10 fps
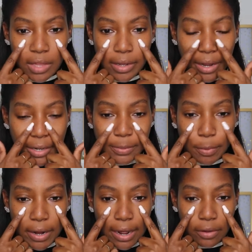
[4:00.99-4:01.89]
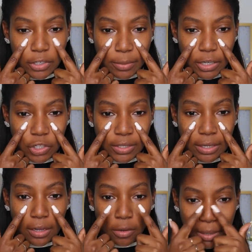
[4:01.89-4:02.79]
they kind of spread out to my cheeks a
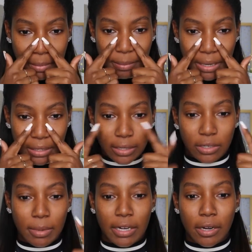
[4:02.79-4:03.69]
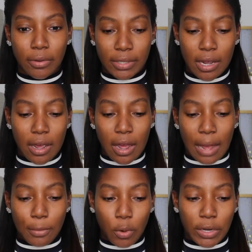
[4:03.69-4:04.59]
little bit, but mainly to my nose.
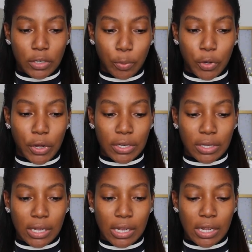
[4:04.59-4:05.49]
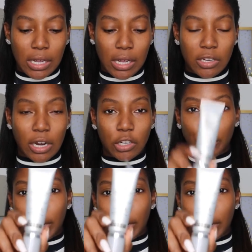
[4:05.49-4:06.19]
I'm going to put the Dr.